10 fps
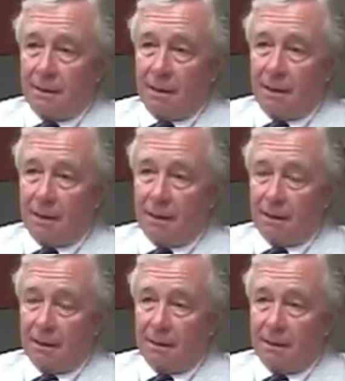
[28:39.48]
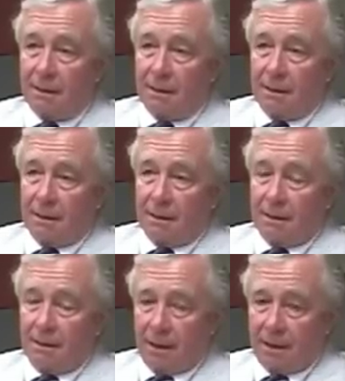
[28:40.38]
And
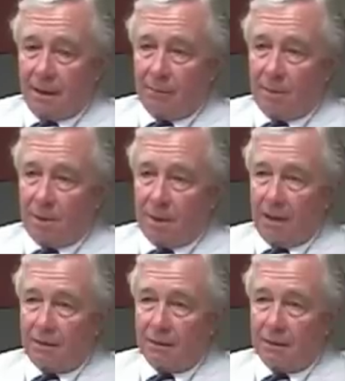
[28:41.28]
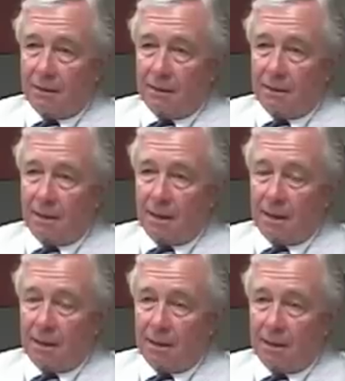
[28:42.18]
you get that reputation,
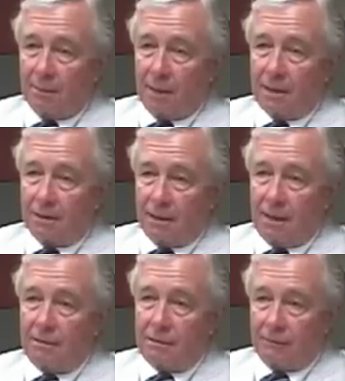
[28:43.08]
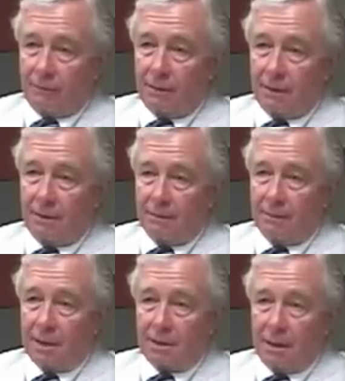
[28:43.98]
and it makes it easier for you.
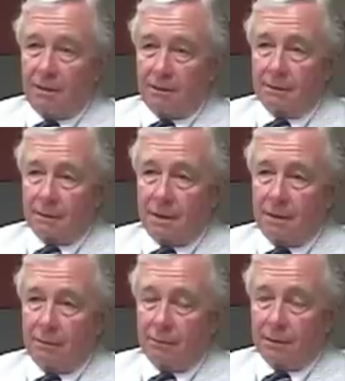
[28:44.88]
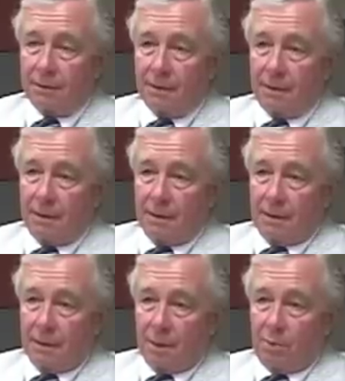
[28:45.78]
It makes it easier to deal with
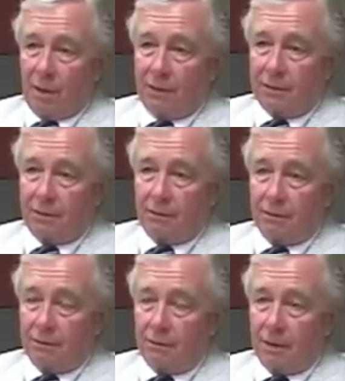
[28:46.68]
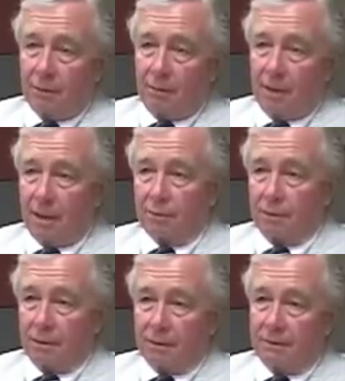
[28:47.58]
prosecutors who otherwise
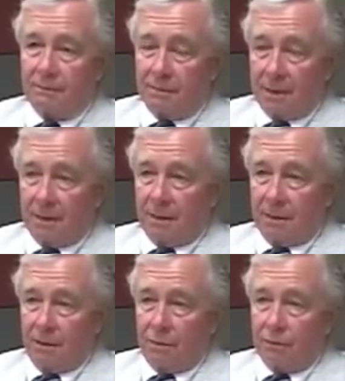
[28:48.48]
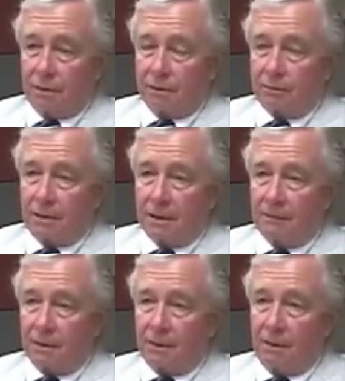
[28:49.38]
would just use the strength
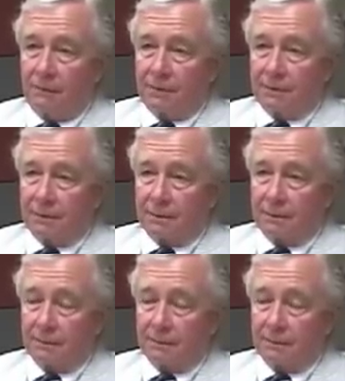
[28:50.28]
of their office to